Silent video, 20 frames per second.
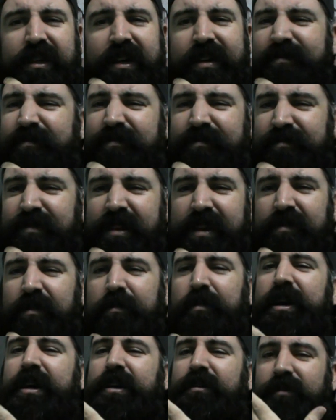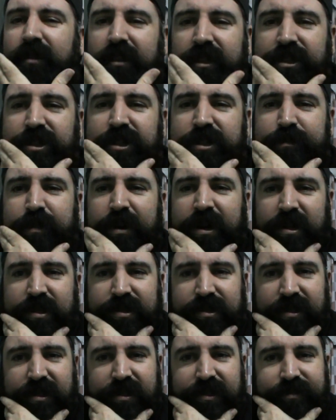I've never been a religious
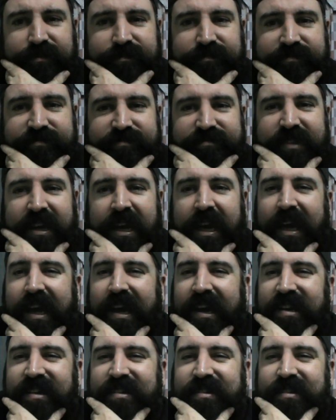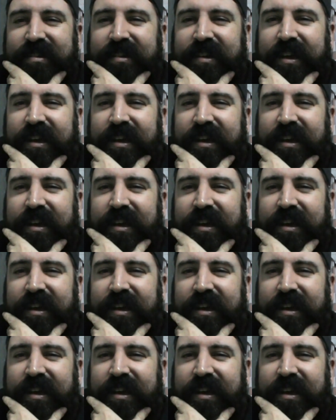person, and